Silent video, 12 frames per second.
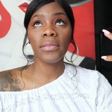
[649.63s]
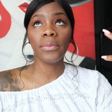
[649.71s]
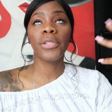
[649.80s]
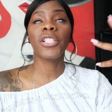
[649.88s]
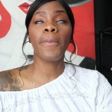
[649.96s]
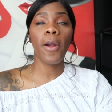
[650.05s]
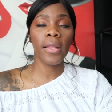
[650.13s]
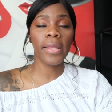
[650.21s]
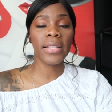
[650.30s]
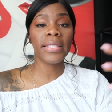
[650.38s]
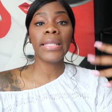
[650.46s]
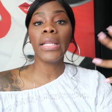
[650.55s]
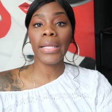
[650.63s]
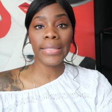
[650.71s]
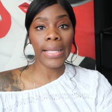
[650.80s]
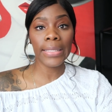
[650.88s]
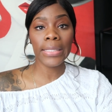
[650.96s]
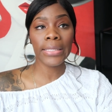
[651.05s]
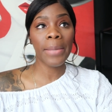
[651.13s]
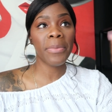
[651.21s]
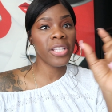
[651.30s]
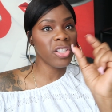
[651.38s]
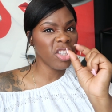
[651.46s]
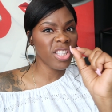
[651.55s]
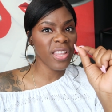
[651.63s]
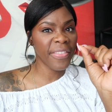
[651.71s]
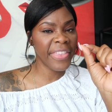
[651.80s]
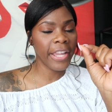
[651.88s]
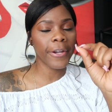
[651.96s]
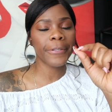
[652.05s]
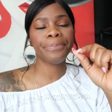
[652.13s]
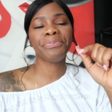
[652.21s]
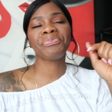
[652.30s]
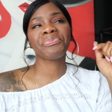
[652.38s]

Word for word: with the Spark aligners, they look exactly the same, but they're just thicker.